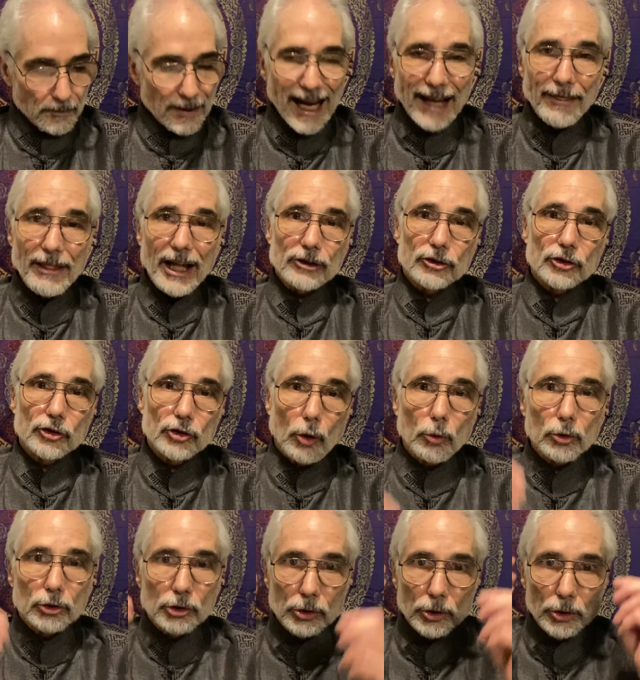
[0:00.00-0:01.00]
And that's
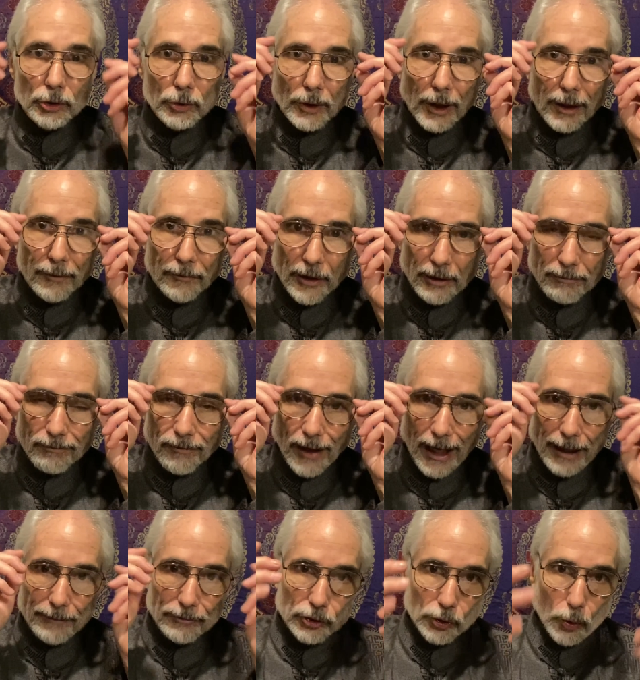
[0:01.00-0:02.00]
so true of the
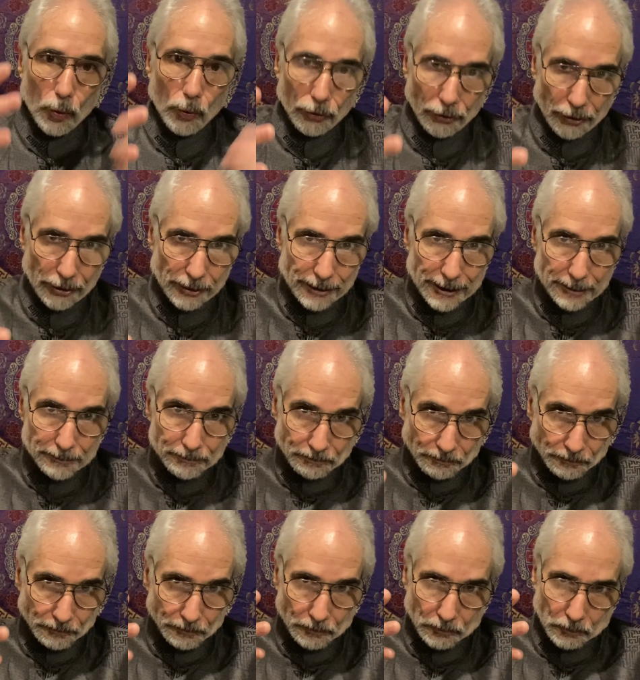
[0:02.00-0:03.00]
Five Soul Theory.
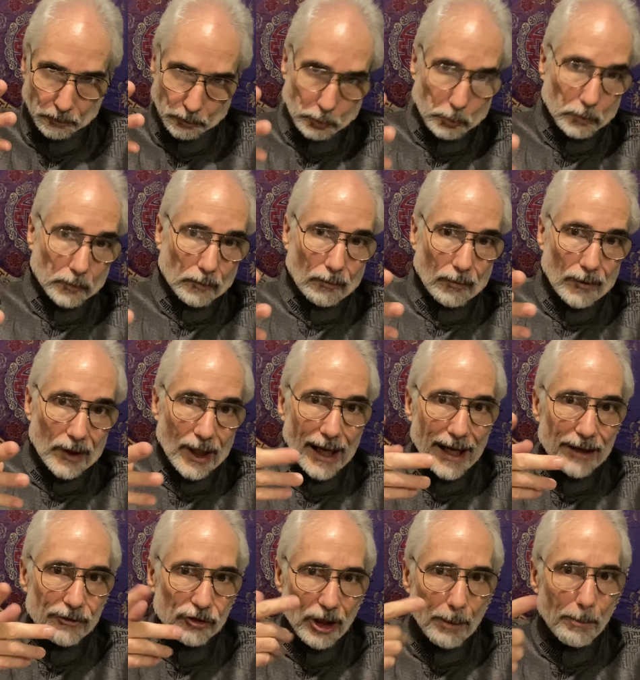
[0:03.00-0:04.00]

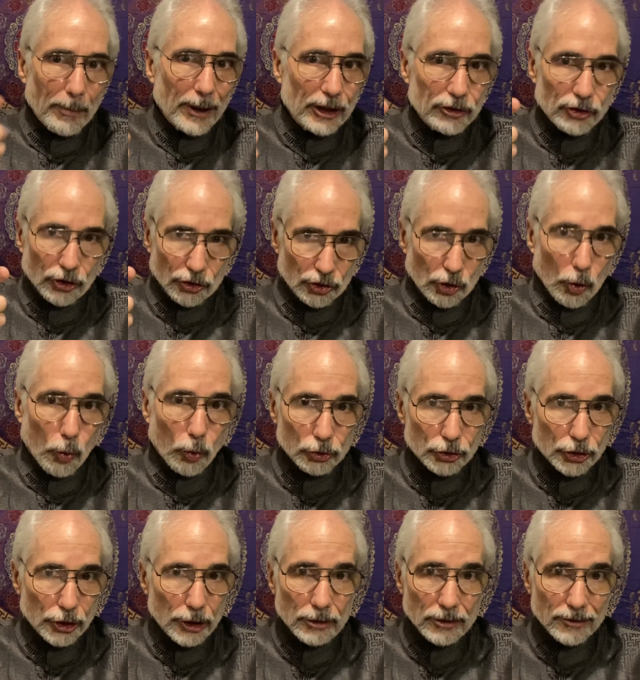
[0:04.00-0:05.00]
Somebody's a
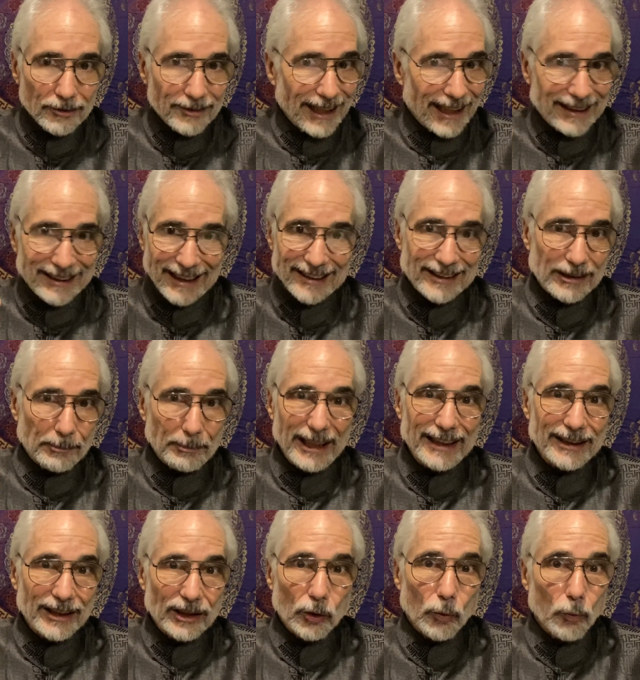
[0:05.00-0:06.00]
soldier, that doesn't
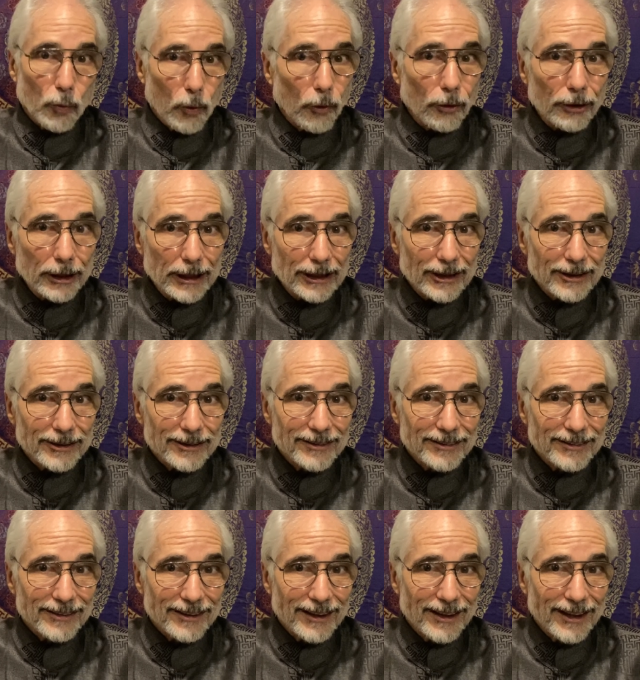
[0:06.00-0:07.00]
mean they're a warrior.
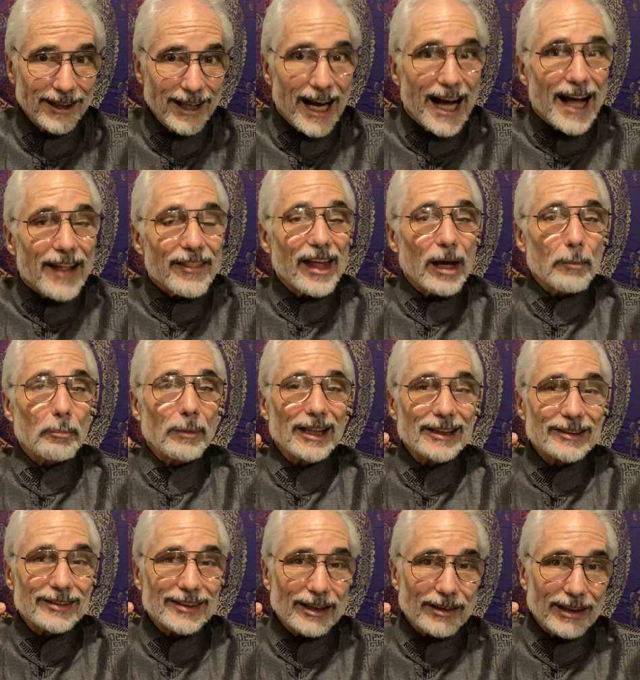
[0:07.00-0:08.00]
That
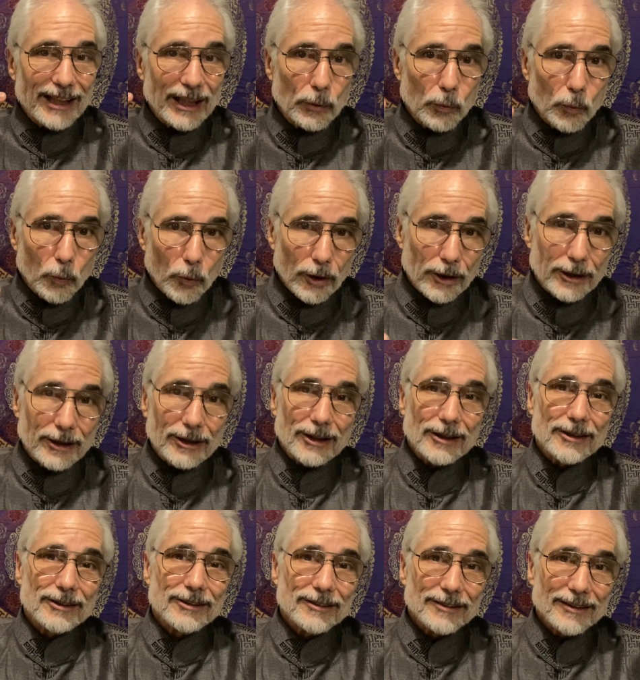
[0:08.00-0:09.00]
means they're a
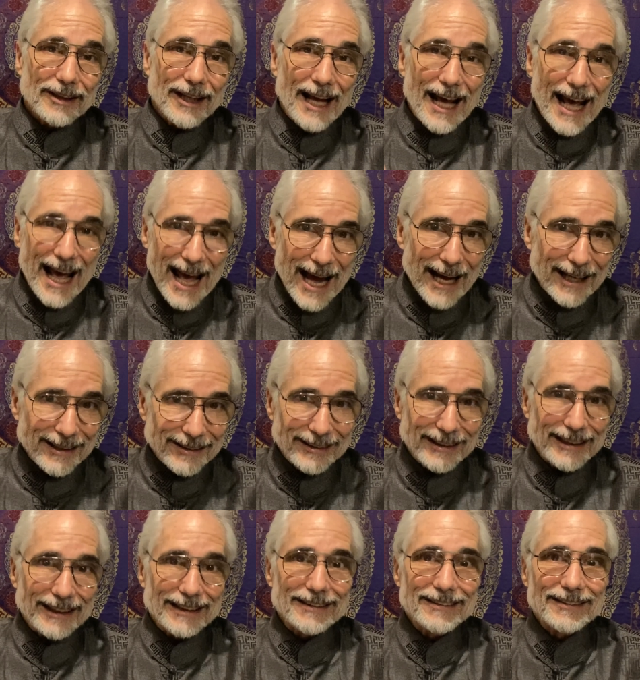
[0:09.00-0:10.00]
worker
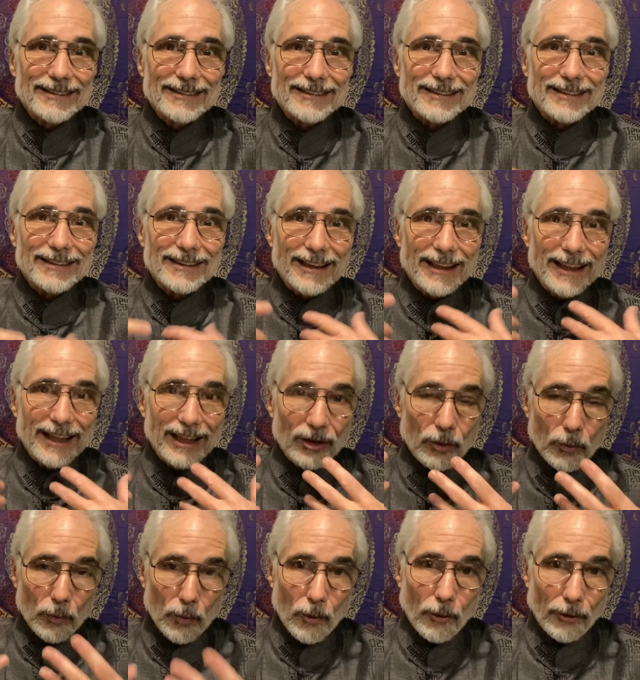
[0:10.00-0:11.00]
acting in a
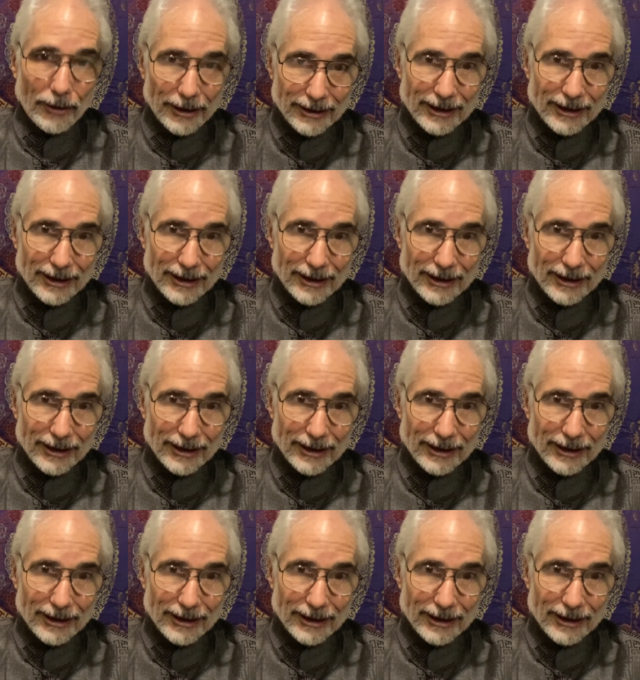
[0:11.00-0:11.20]
warrior